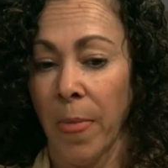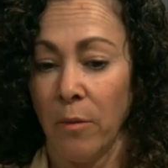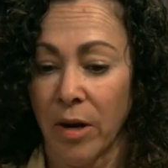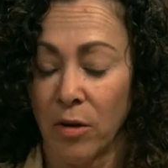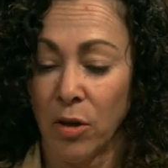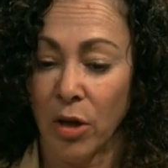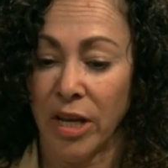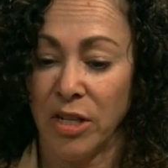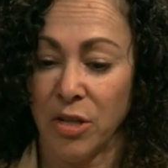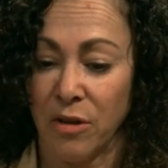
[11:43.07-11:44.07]
we are
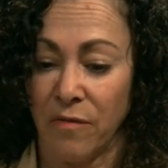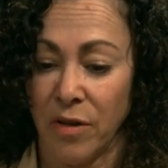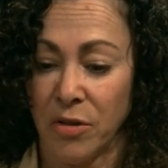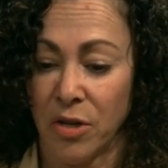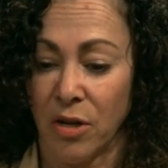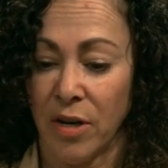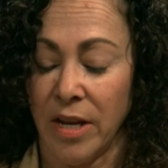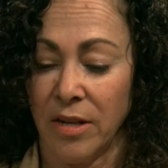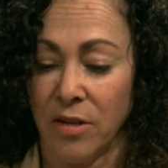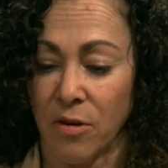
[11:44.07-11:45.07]
looking to the future
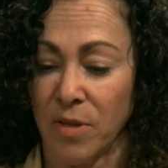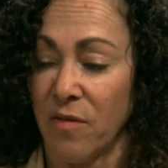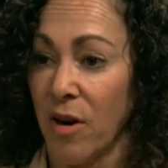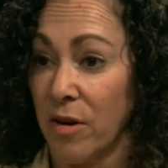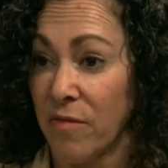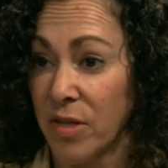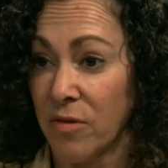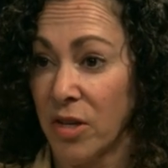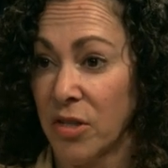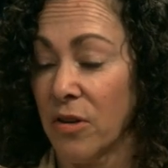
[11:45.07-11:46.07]
in terms of our
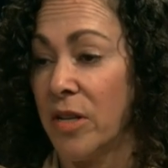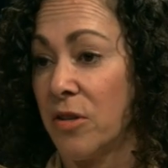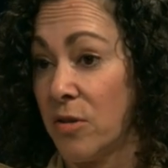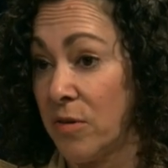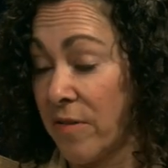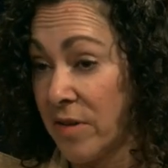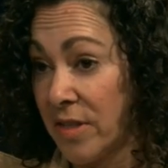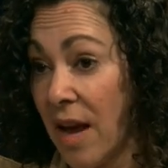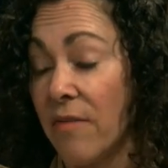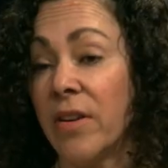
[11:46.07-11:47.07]
infrastructure, in terms of our
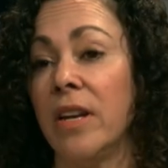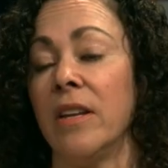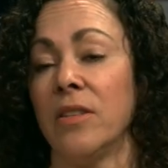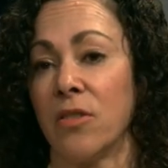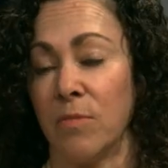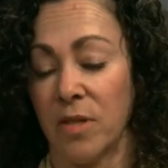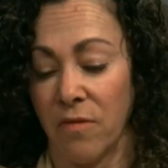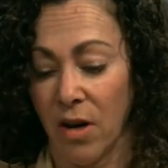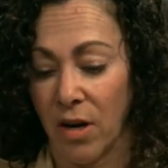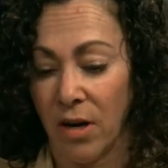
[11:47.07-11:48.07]
staffing, in terms
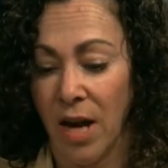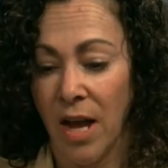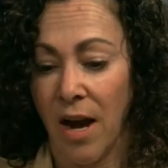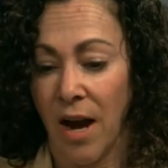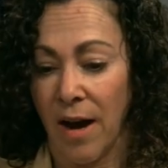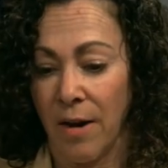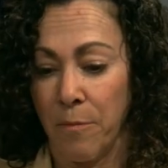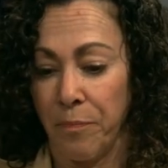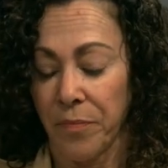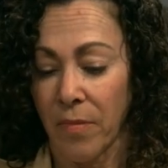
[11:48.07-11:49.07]
of our
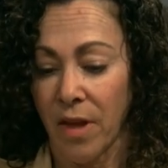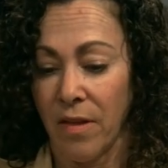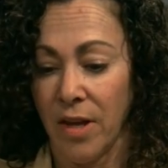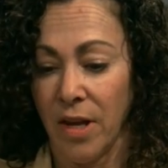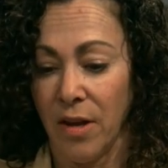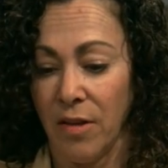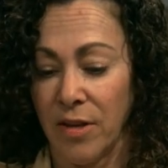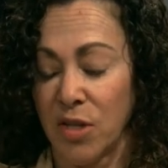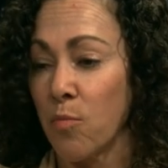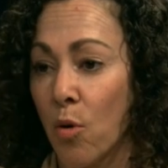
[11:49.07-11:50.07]
um,
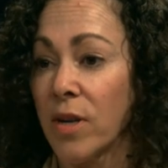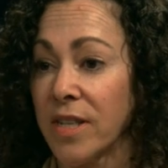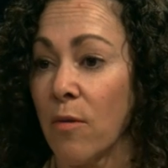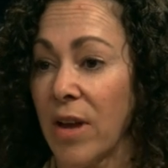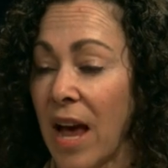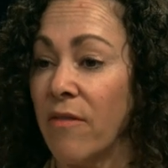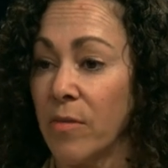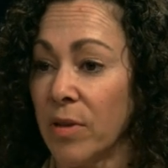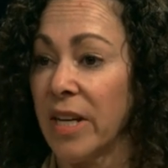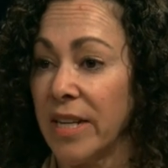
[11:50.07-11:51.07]
the supports that we have
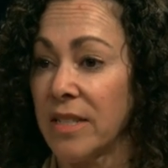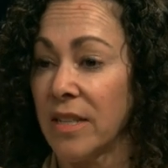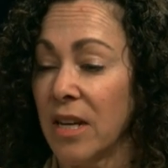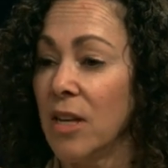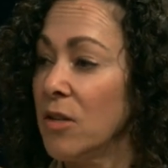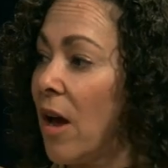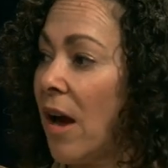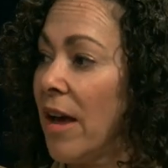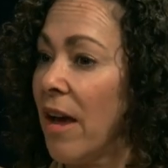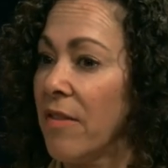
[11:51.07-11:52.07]
in place.
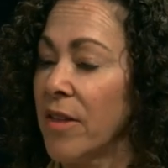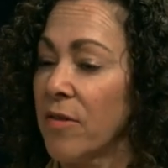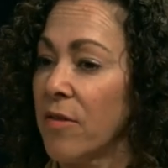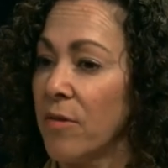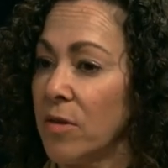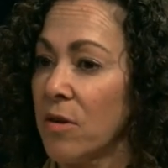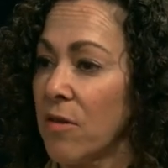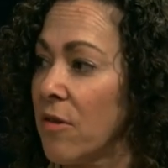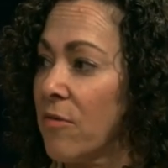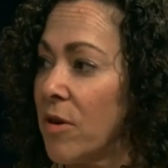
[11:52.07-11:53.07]
I, I, think that those are
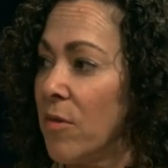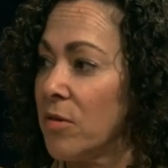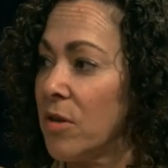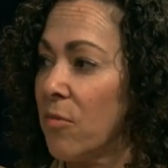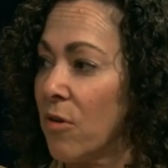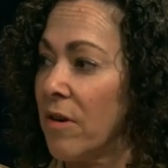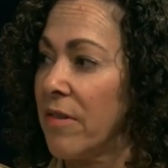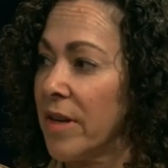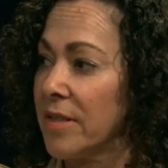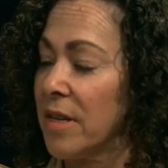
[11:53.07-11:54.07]
the three most yeah, important
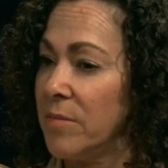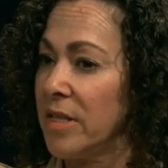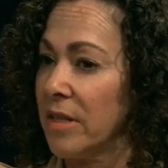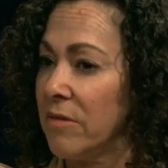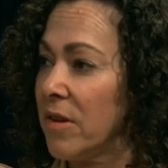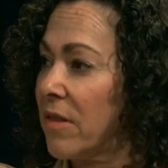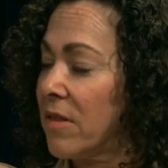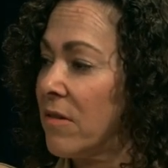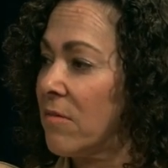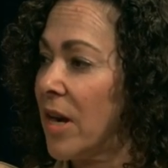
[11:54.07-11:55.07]
think, things yeah. I'm dealing
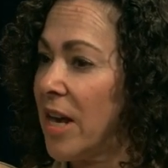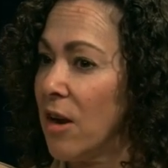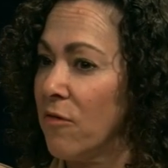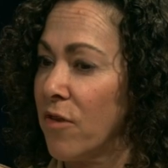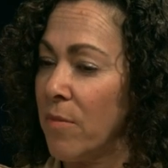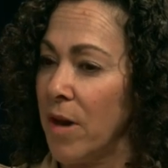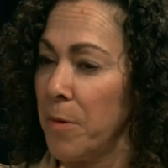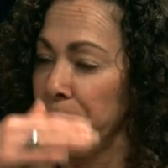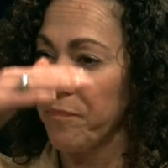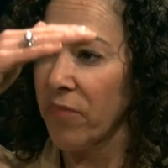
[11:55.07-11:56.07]
with right now from
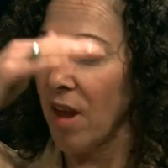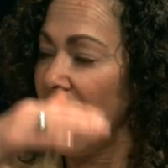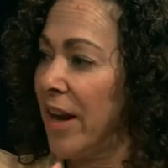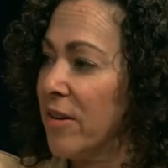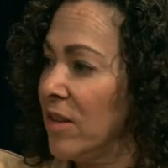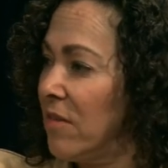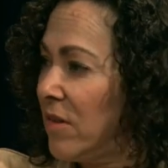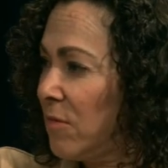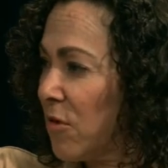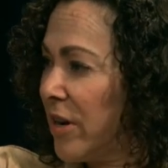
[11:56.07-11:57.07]
um, a higher
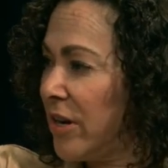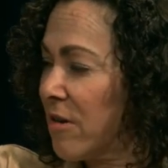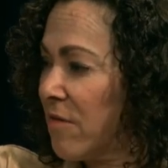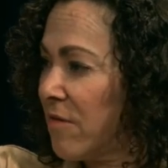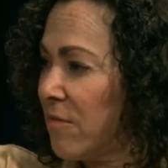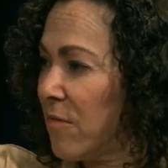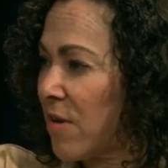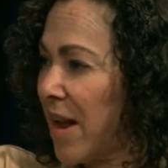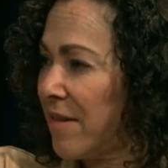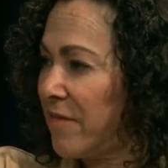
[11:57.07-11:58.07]
level. Maureen, your,
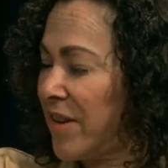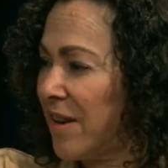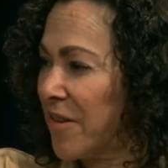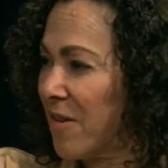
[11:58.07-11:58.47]
your feet on the